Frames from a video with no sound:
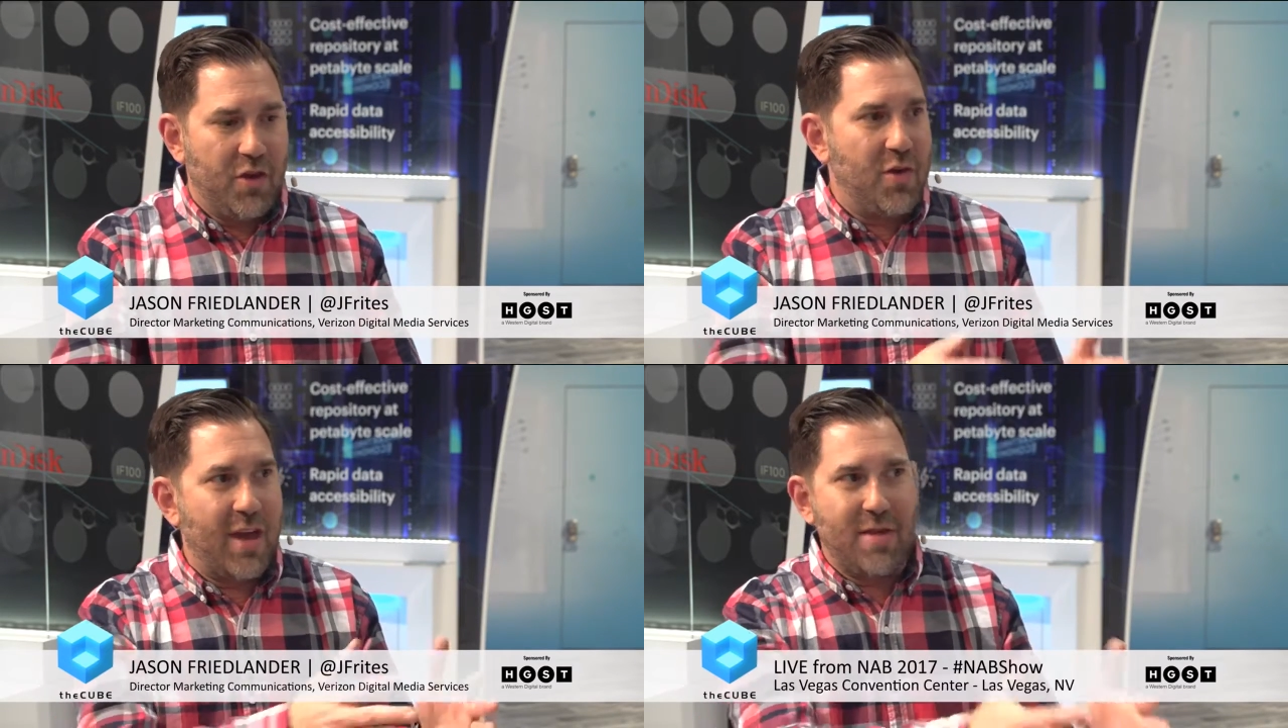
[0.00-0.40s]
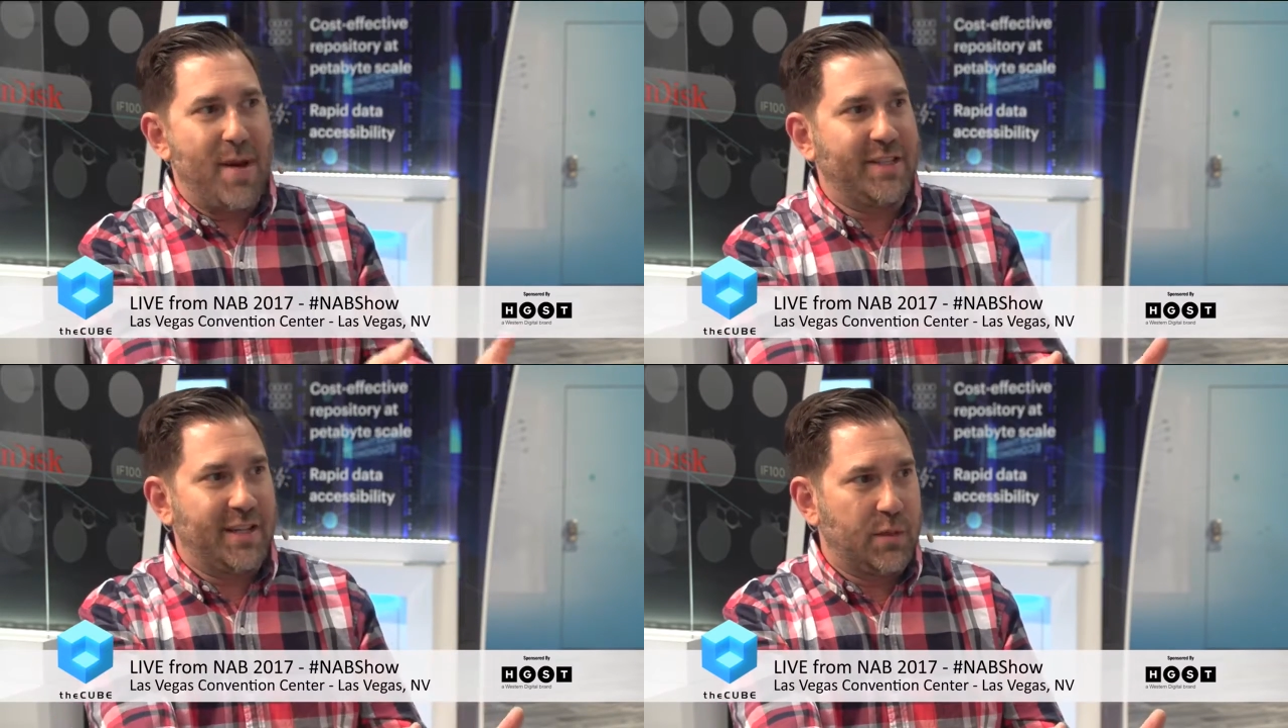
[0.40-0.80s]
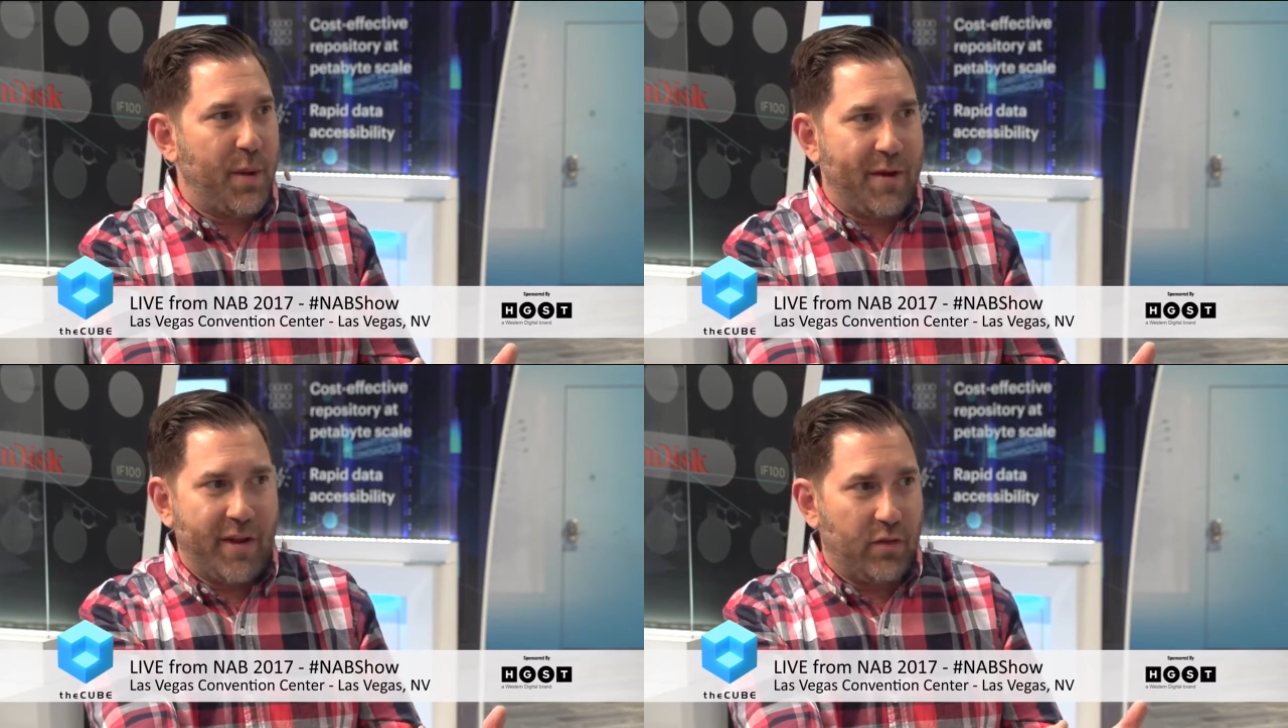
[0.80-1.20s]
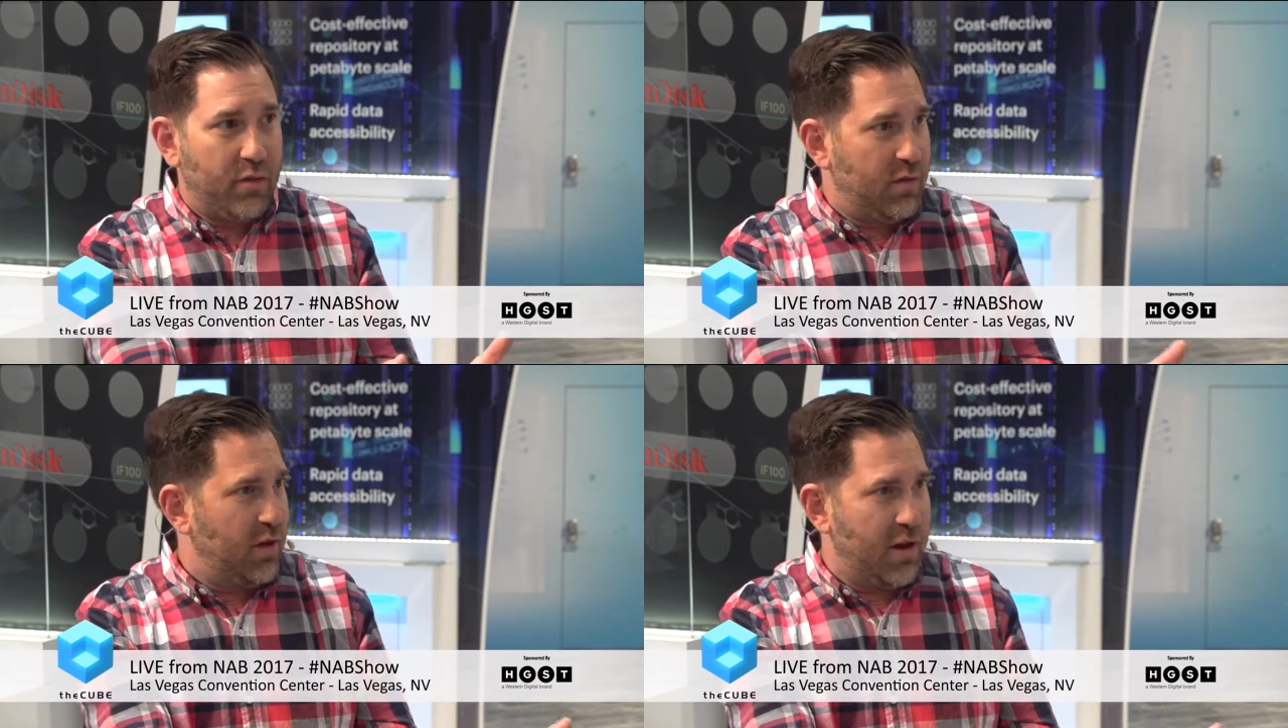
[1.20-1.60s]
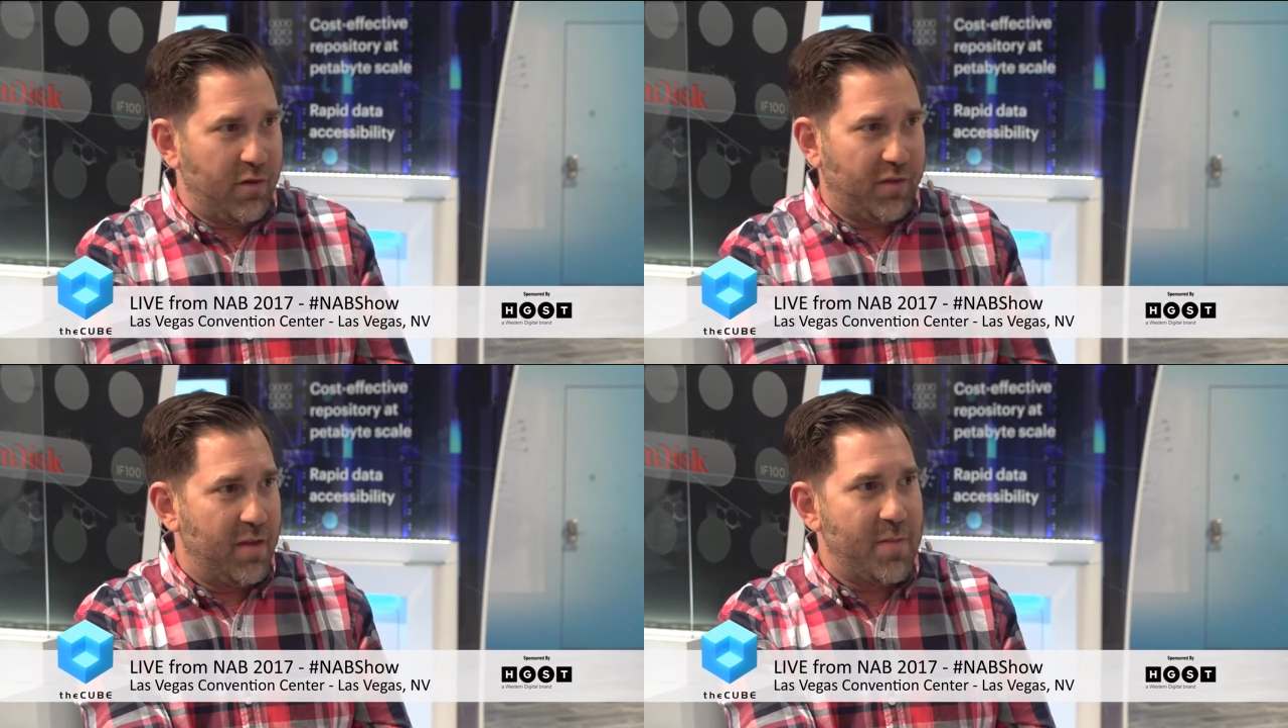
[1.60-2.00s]
You get the best experience,
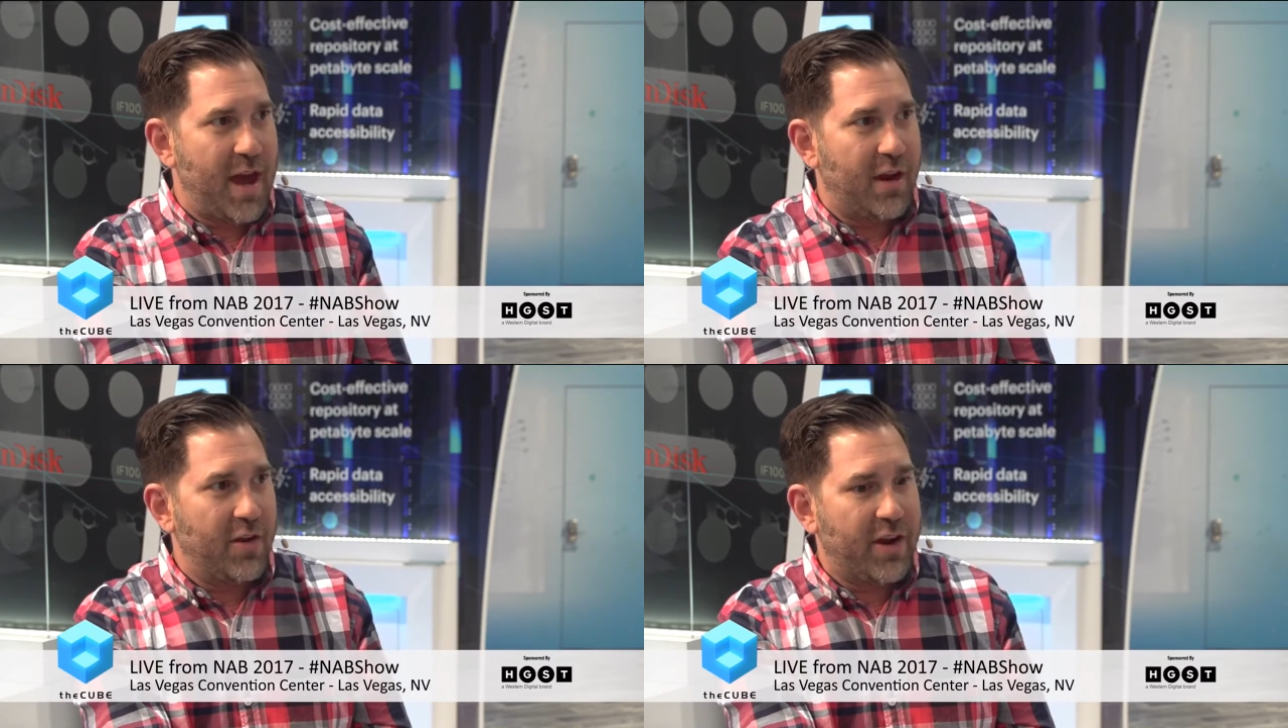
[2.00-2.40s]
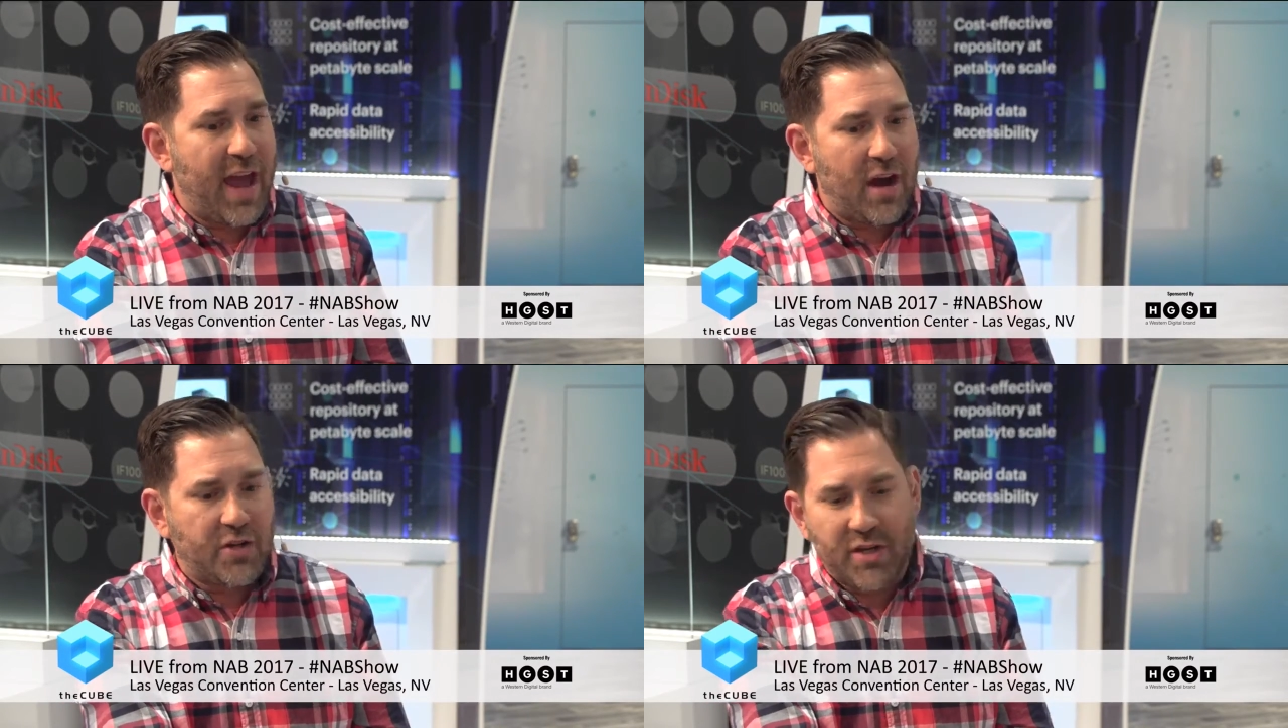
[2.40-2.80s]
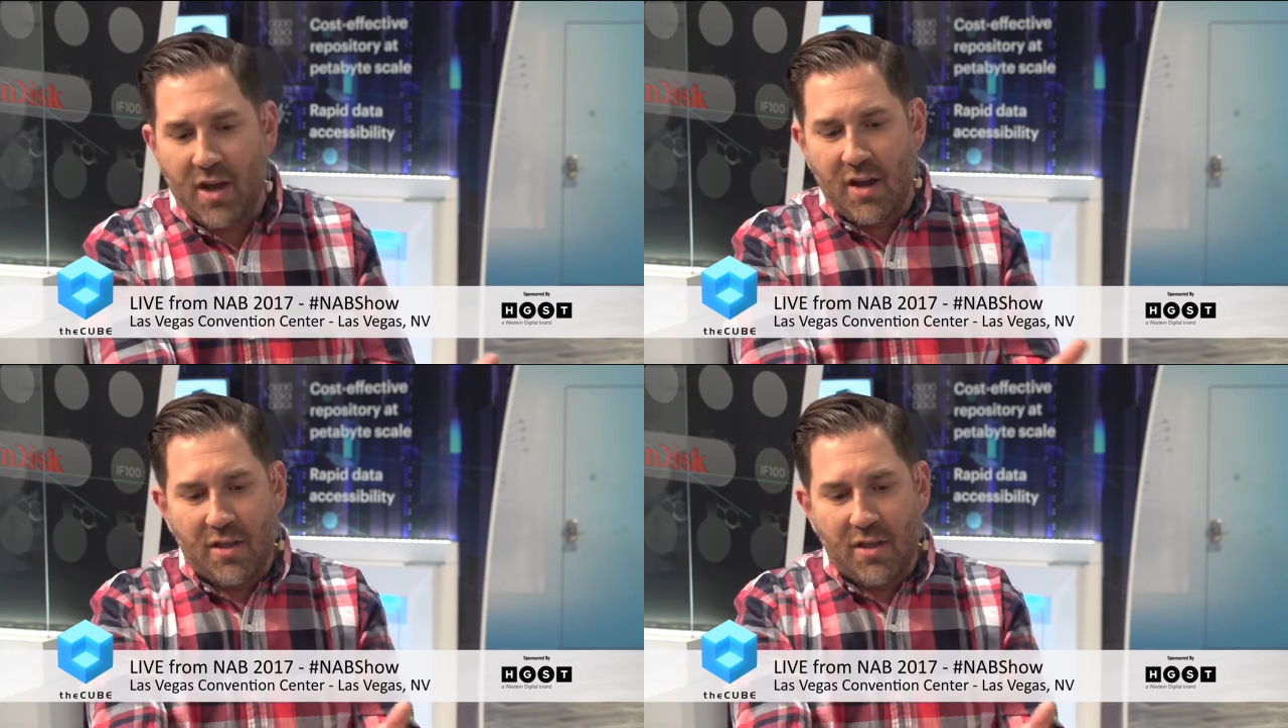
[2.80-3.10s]
sitting back on your couch,